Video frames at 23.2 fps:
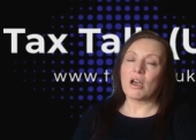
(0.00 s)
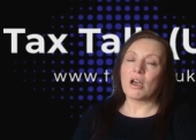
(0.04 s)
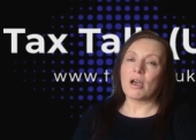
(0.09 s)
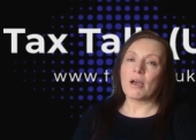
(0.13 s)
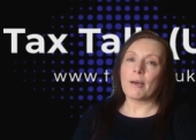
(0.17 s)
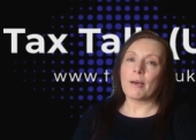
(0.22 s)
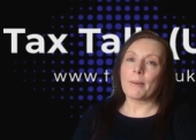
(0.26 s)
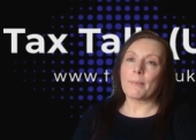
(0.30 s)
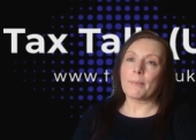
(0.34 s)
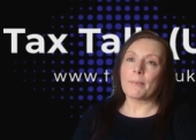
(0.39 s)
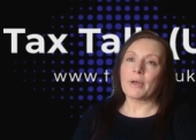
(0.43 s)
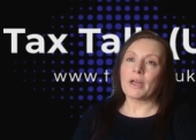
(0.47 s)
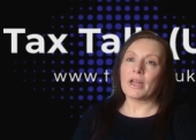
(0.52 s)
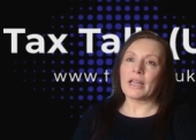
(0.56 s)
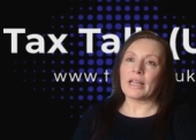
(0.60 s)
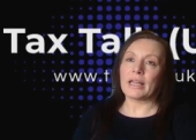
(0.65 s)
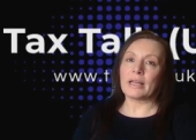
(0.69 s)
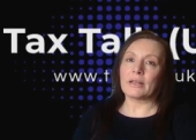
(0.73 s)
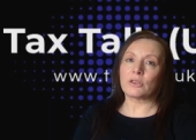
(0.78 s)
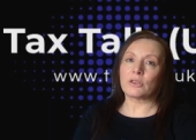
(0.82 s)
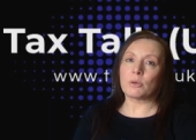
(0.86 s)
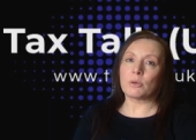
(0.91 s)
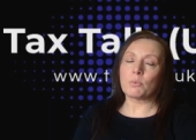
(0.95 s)
um,
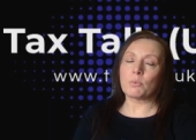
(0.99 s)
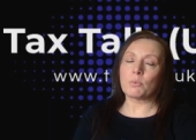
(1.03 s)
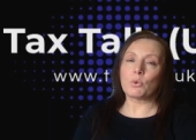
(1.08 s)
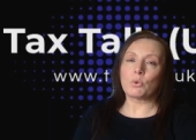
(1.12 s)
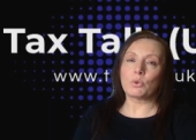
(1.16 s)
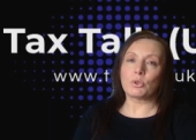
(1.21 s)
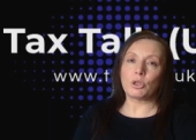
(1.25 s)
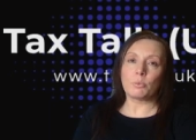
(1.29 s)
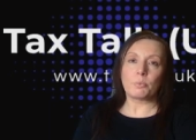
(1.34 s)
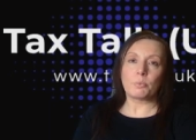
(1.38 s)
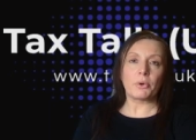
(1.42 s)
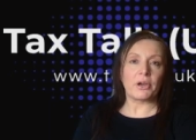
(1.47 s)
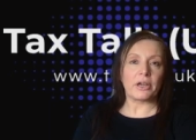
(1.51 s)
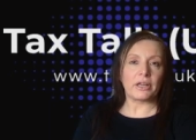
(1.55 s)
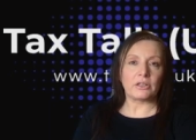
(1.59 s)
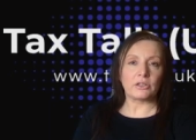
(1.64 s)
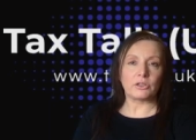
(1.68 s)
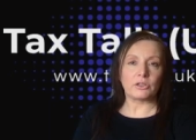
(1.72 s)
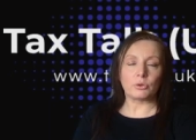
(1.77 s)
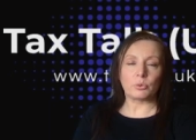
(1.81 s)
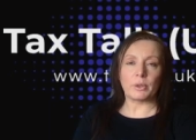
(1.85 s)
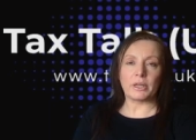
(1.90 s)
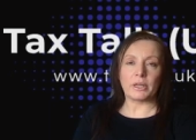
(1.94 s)
it, the more you put
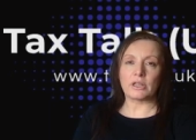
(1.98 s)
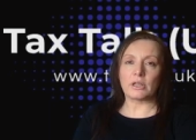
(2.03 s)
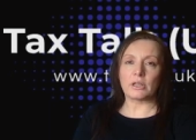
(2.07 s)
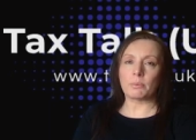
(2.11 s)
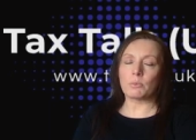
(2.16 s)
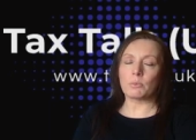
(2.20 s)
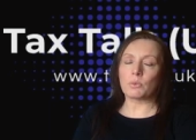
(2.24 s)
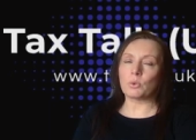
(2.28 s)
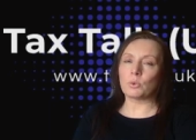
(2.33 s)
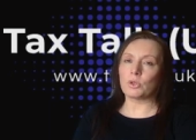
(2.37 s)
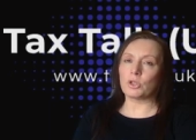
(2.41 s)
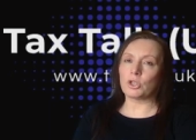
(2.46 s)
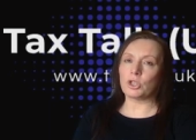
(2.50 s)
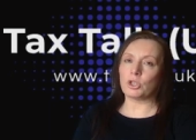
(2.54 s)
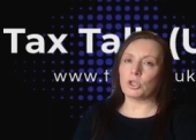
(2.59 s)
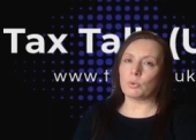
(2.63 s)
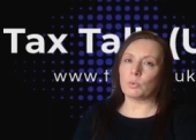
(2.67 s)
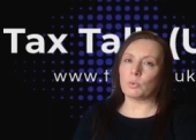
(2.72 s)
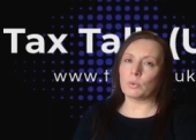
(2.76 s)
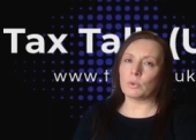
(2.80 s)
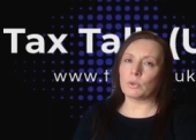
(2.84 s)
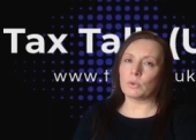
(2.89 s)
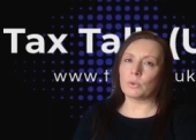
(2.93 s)
into it, the more that
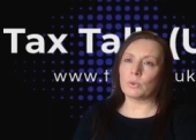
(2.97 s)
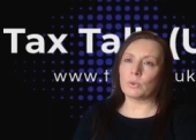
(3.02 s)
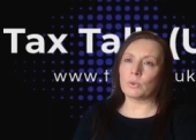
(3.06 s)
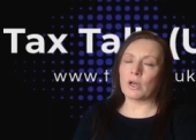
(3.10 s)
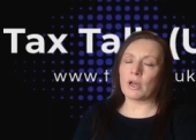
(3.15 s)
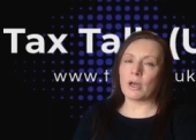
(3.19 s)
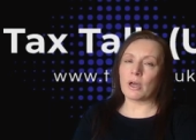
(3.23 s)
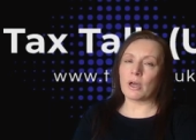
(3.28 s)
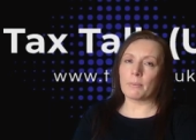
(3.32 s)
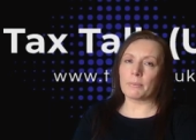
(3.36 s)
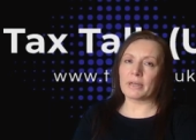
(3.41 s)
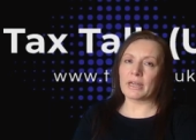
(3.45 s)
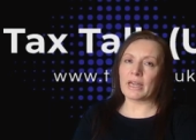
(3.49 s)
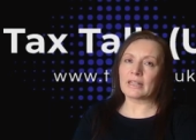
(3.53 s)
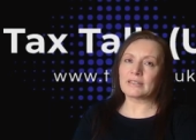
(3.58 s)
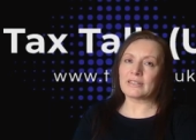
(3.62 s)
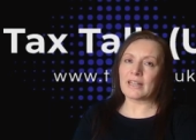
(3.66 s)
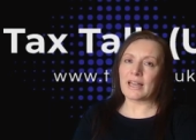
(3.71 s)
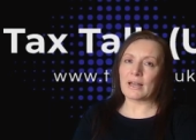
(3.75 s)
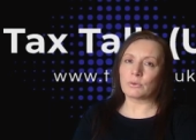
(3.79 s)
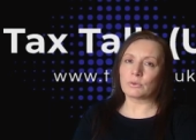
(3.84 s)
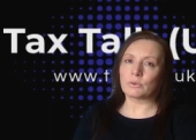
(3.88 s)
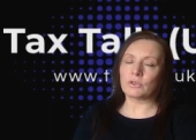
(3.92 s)
you will um,
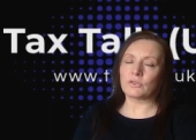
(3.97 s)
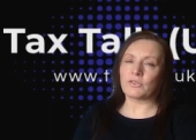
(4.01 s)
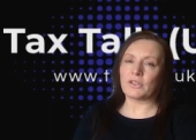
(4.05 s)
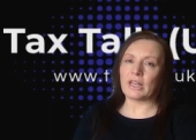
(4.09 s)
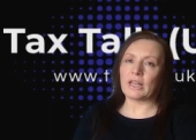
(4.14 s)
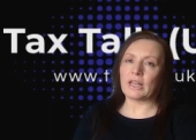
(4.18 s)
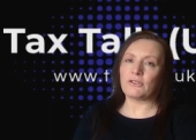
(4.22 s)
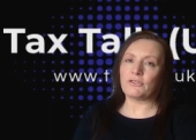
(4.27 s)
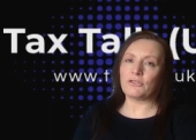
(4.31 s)
get out of it.